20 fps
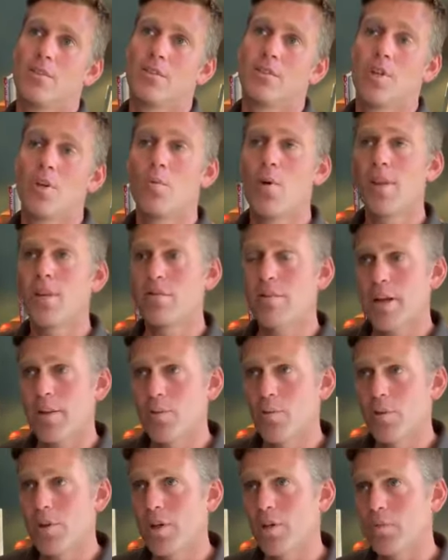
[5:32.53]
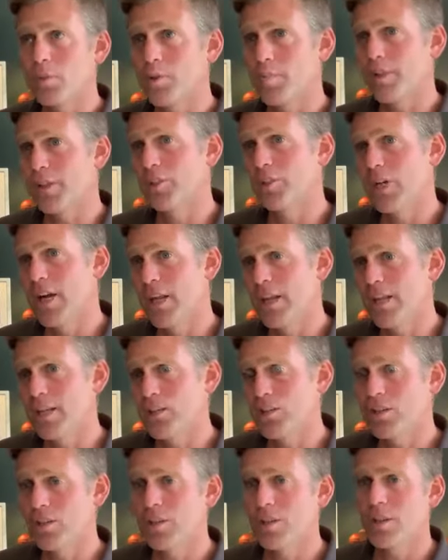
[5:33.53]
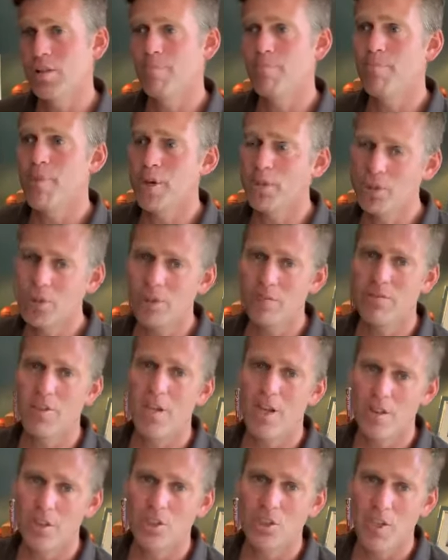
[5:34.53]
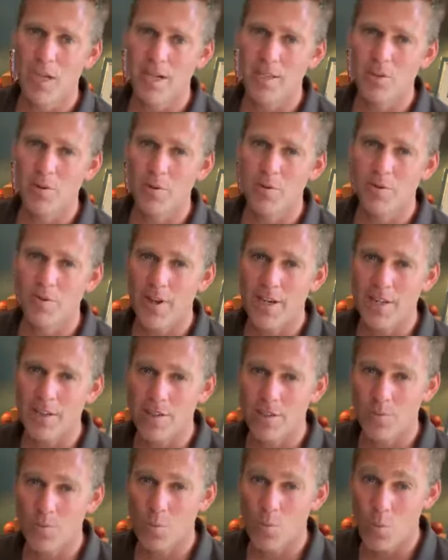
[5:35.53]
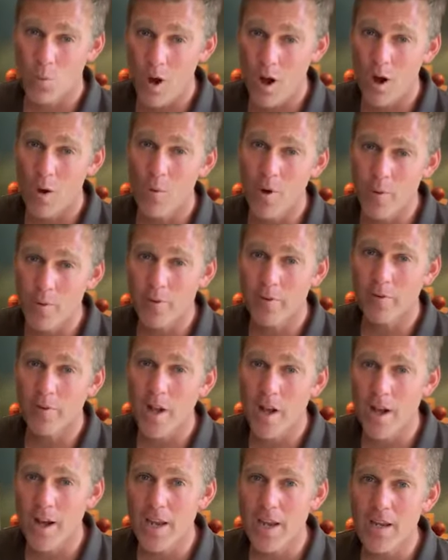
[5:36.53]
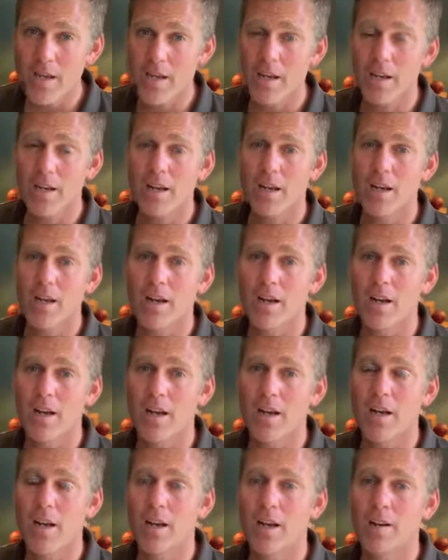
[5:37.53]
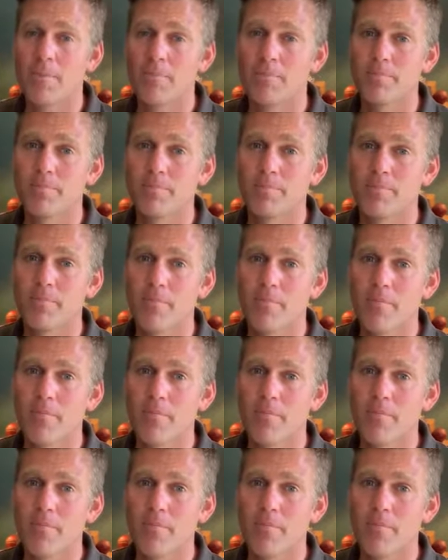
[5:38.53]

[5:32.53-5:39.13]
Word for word: So weather around the world was a big challenge. Most of the other challenge we faced while we were flying, uh, um,